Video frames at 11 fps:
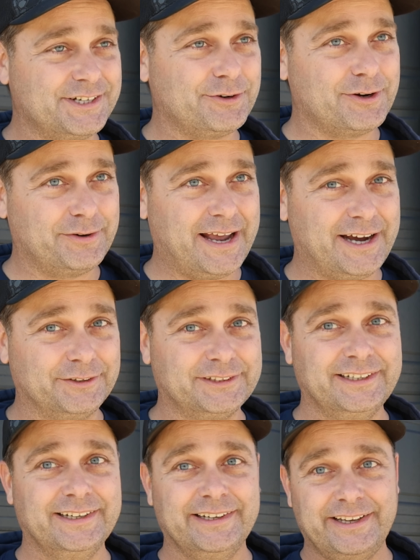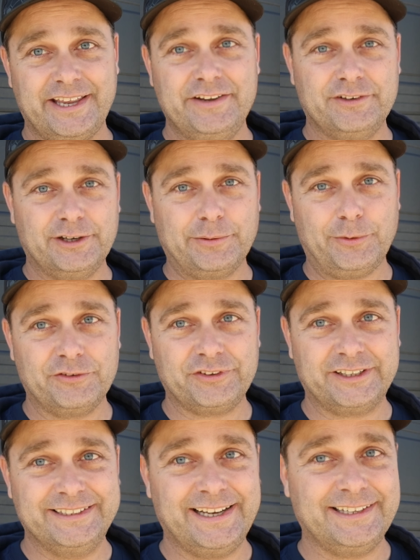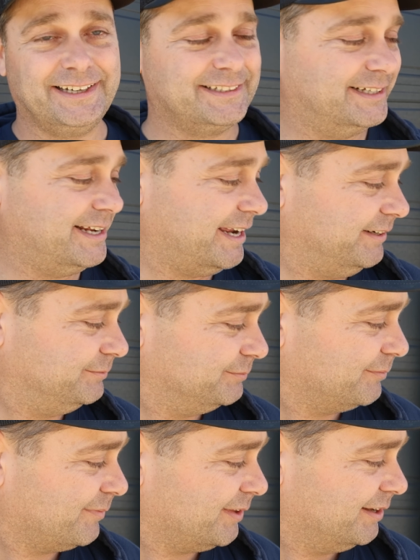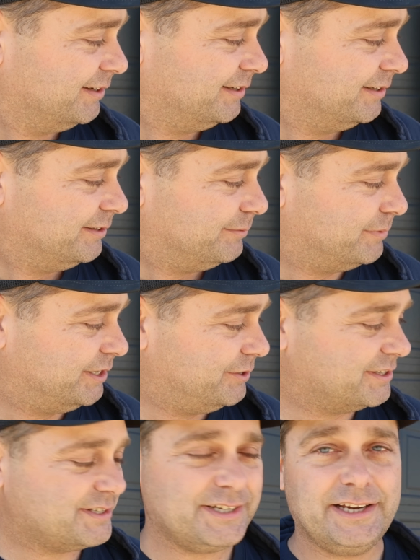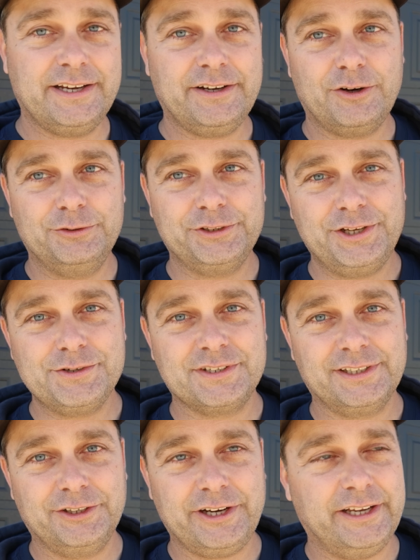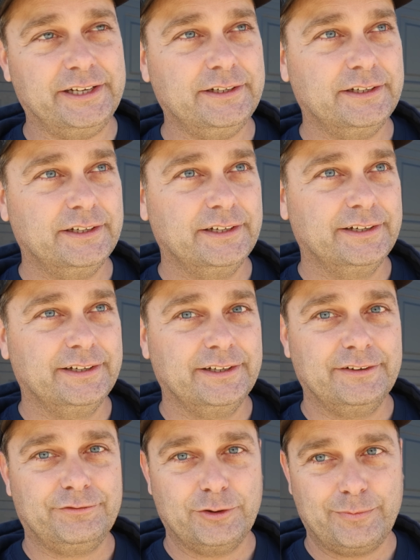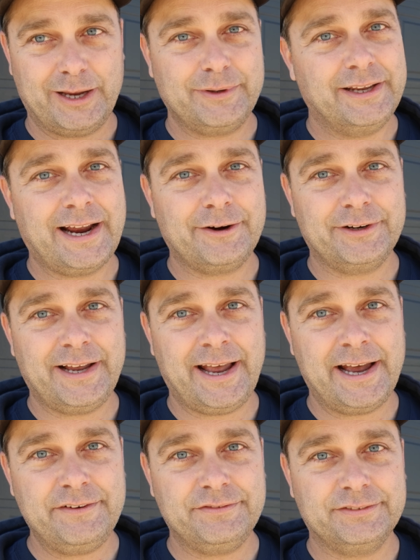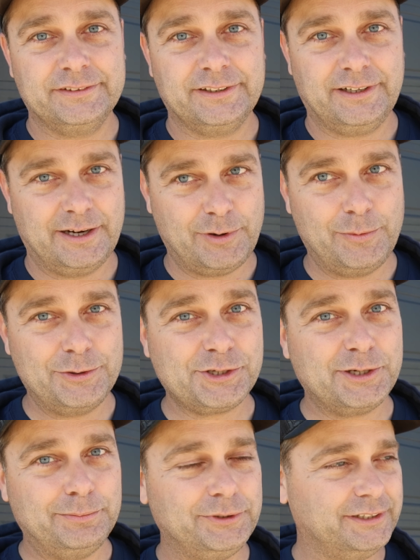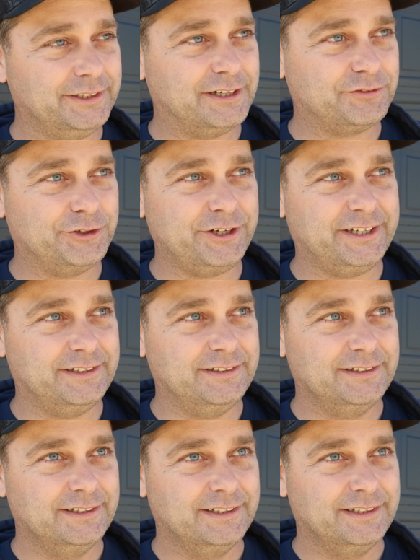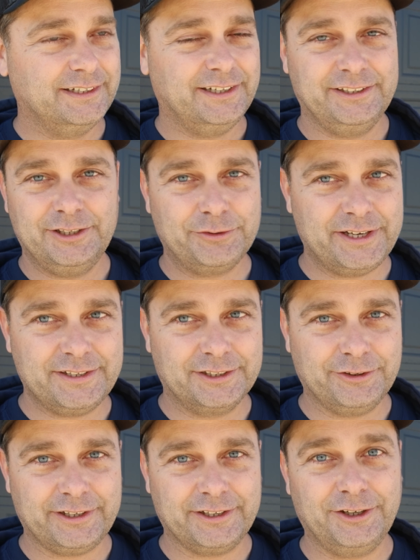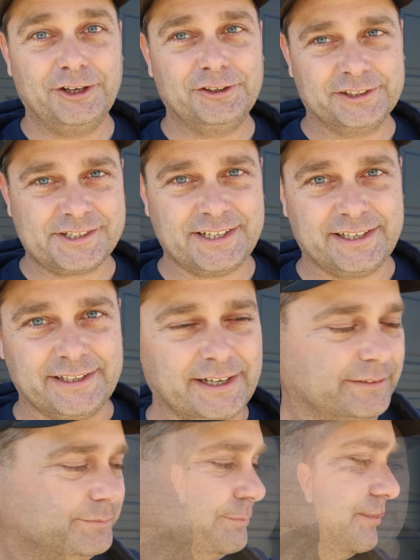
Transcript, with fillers: zeroed out, even on a perfect day like today. But you can see, only using the grid for maybe an hour and a half, I'm almost completely off grid and don't need the grid at all on a sunny day.